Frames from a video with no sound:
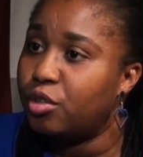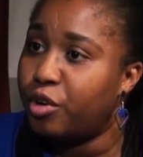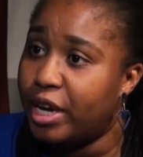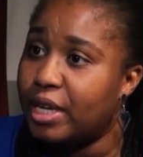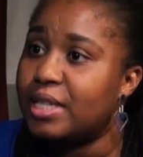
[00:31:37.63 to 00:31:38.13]

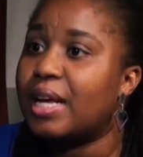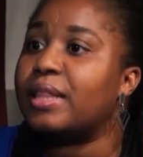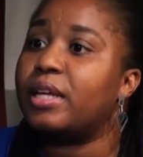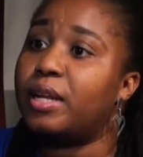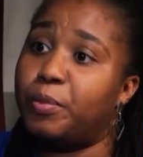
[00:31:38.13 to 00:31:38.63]
credits
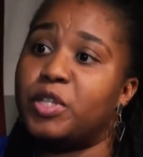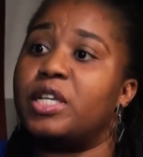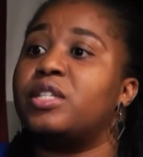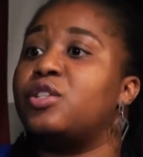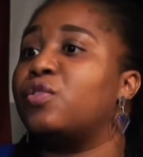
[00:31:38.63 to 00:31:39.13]
and then a
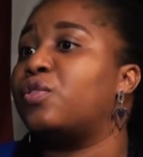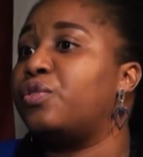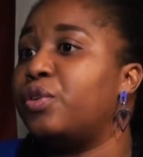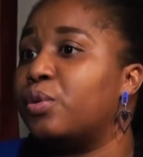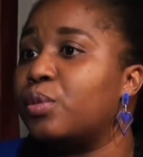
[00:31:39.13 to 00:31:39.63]
percentage of the
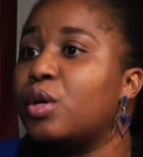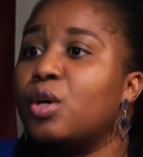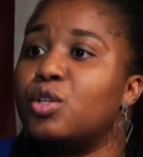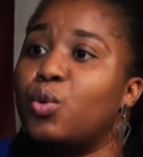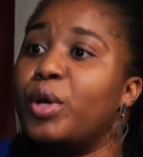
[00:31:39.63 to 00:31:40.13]
film.
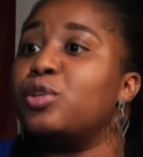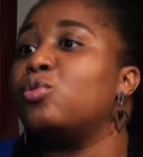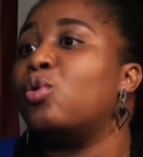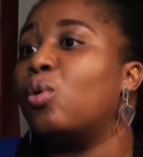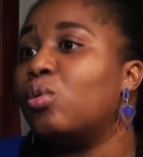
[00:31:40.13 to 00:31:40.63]
So when
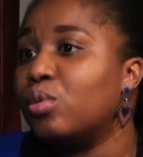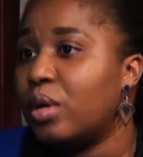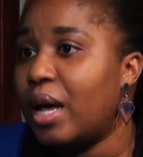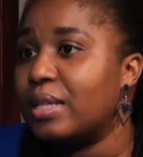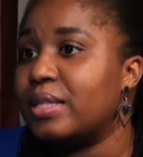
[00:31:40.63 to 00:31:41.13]
you go
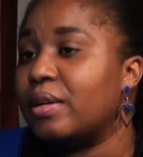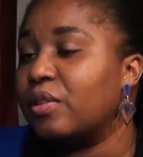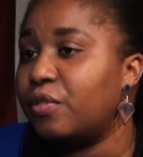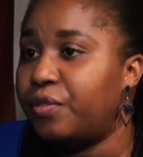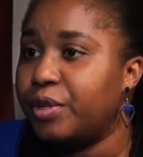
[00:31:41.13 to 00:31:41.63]
and
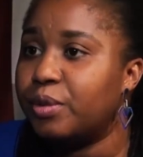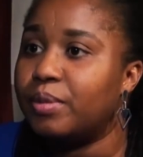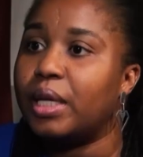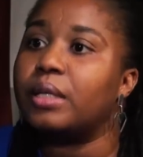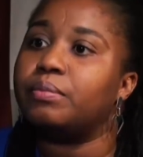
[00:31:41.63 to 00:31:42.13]
sell the
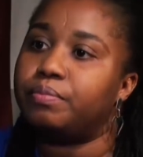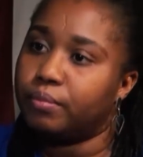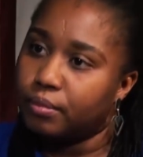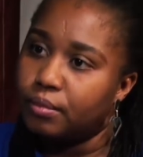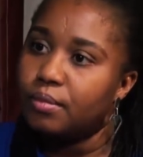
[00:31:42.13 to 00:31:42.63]
film, then
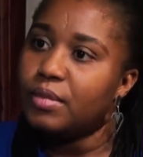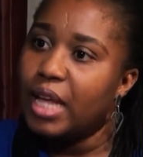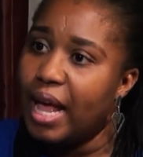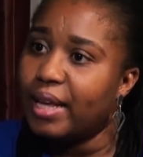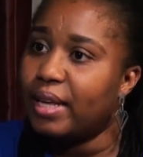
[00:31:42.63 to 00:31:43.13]

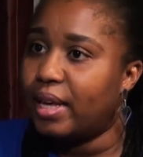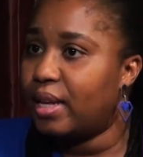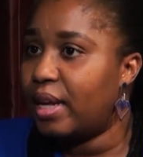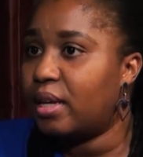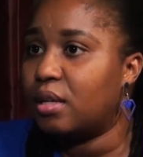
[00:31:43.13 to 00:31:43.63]
I can
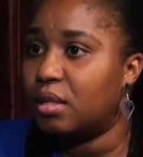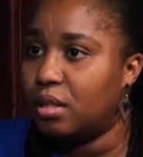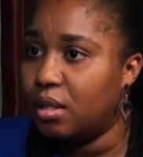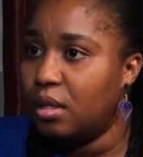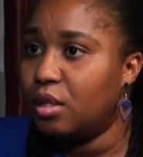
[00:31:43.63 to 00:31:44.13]
get like
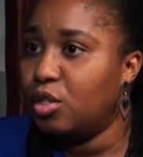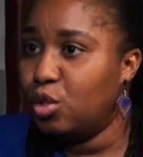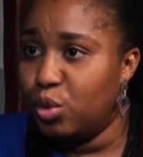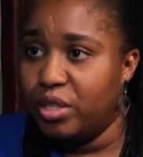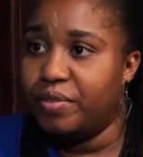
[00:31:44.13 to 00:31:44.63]
a
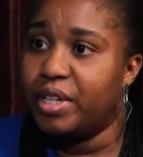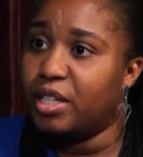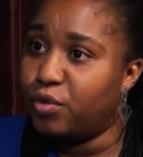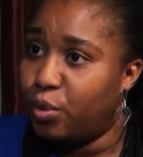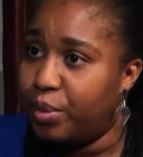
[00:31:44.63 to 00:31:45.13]

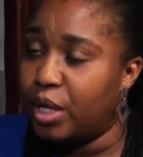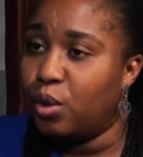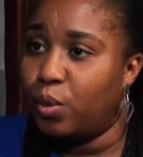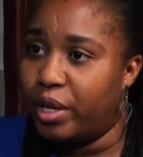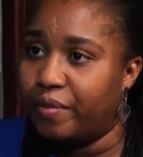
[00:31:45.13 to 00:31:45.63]
dividends from it
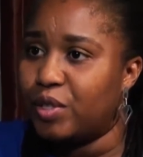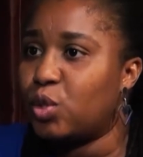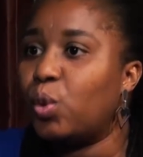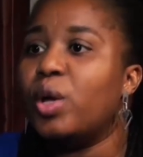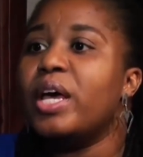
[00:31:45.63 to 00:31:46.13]
or whatever.
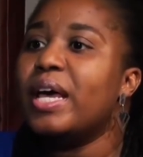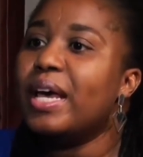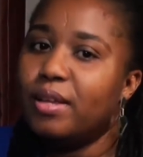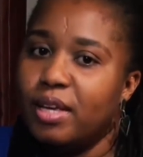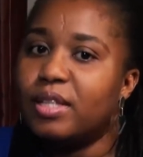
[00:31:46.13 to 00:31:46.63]
So
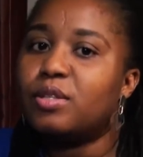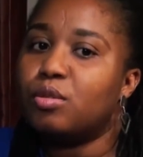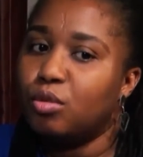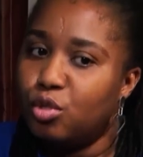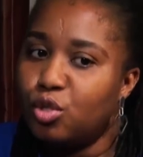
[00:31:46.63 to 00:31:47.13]

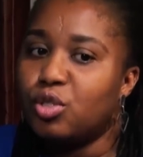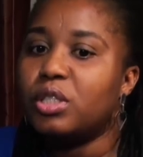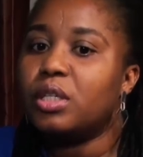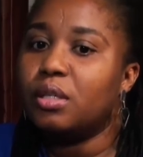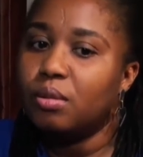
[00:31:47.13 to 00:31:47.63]
it's
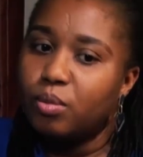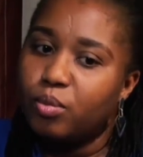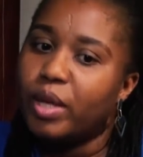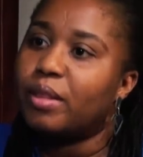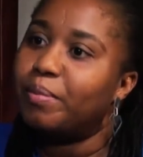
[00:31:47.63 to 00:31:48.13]
usually
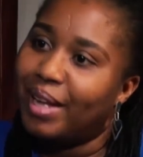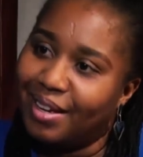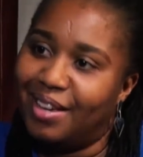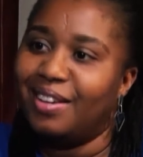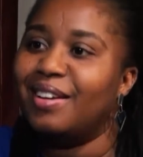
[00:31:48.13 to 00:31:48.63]
where the
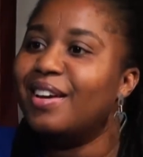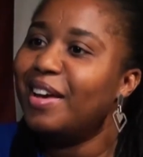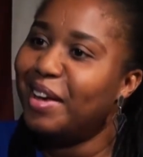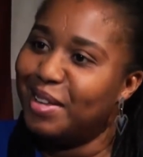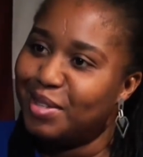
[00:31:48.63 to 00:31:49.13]
bank
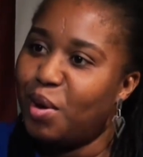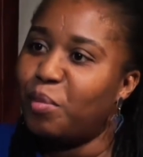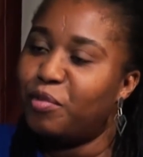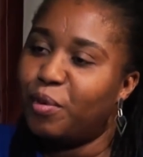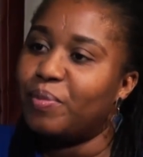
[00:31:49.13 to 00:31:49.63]
is
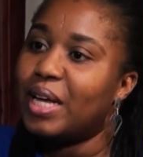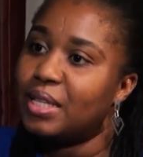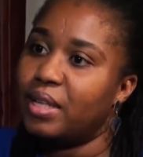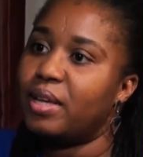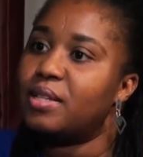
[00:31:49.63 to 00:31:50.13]
coming from.
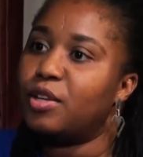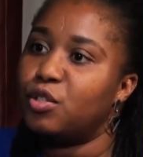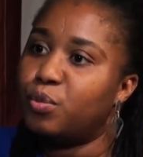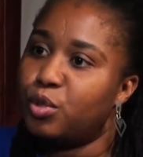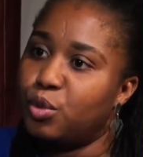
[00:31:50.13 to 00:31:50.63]
That's the
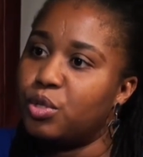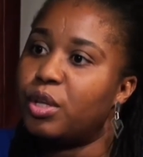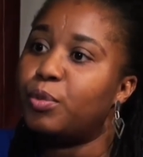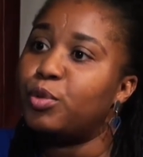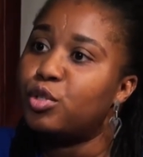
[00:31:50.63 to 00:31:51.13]
executive
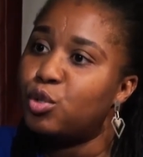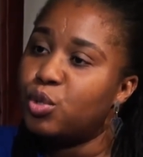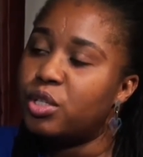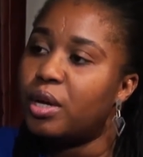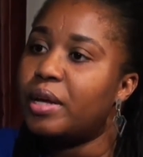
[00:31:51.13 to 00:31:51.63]
producer. The
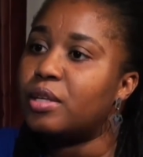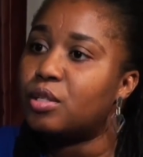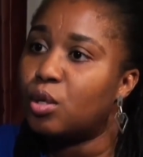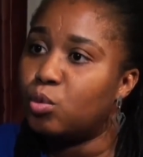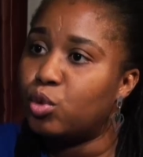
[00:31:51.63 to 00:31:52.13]
producer is
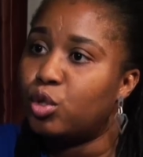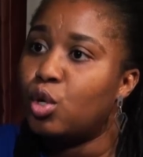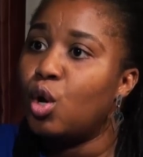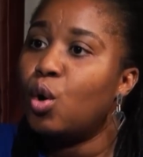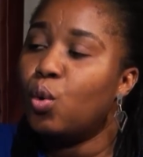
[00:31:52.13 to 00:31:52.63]
someone
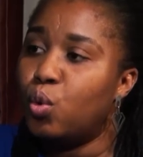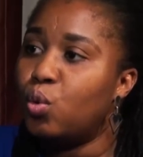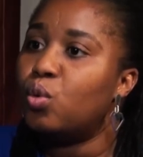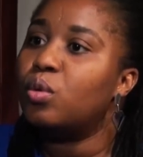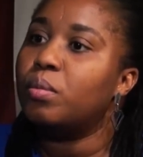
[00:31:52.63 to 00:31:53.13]

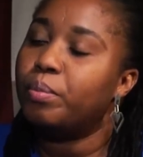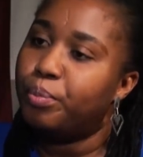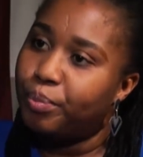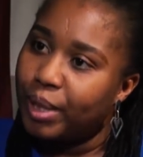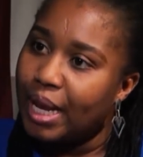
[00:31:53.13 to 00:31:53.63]
who
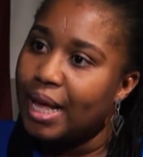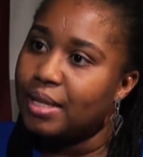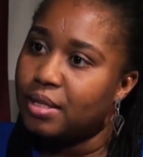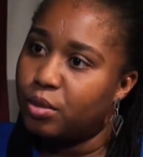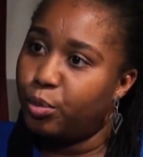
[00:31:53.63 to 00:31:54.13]

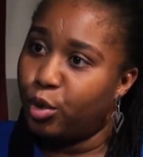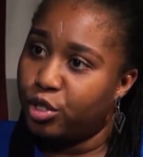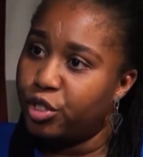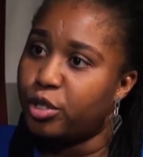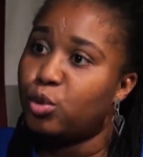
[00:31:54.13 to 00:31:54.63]
plans the
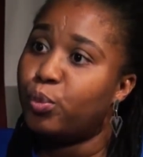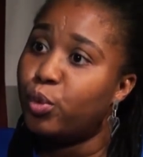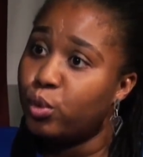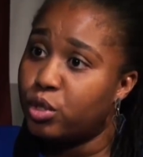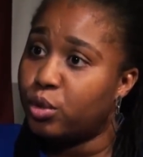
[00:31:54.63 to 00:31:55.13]
project, who
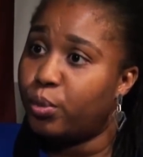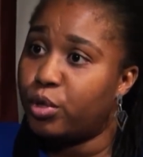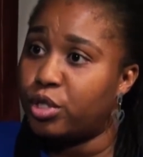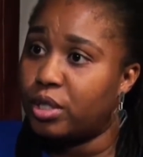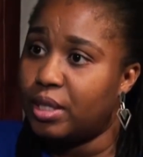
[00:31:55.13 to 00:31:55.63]
puts the
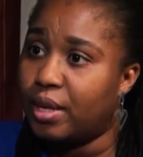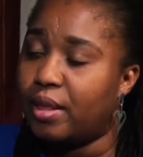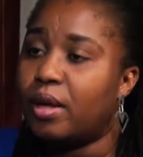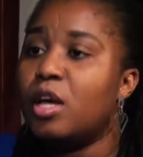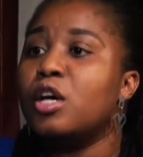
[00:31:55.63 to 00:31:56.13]
project
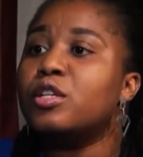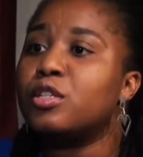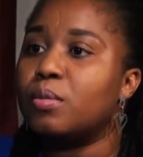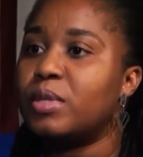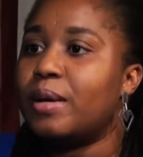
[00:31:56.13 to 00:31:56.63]
together.
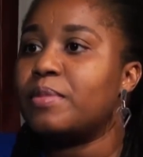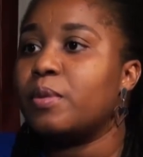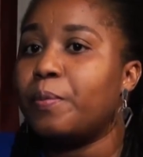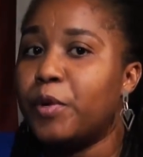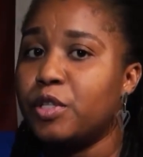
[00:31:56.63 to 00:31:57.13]
Sometimes
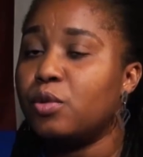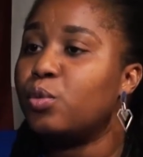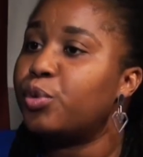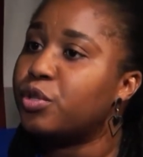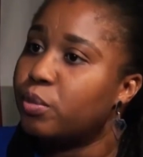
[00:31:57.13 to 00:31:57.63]
the person
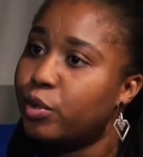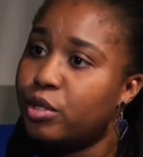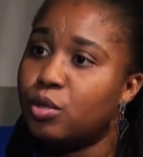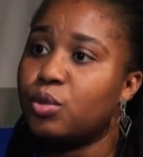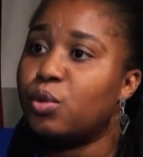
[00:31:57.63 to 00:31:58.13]
who brings the
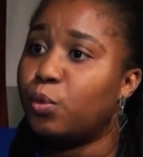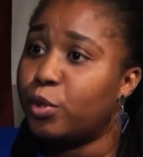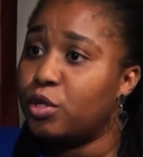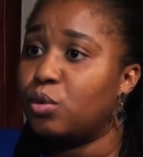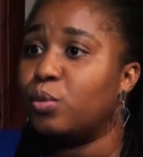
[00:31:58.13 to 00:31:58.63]
money is also the
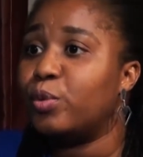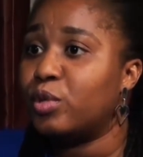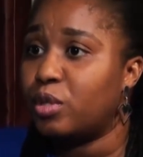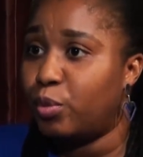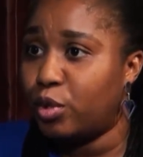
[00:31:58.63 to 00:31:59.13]
person who
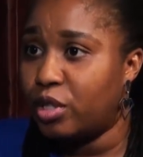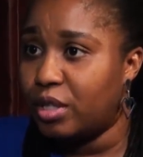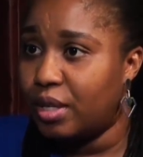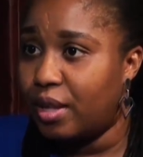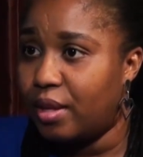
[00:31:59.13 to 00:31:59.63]
puts the
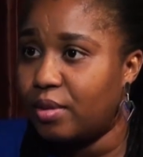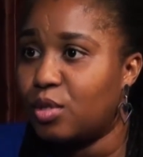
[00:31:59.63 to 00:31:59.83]
project together.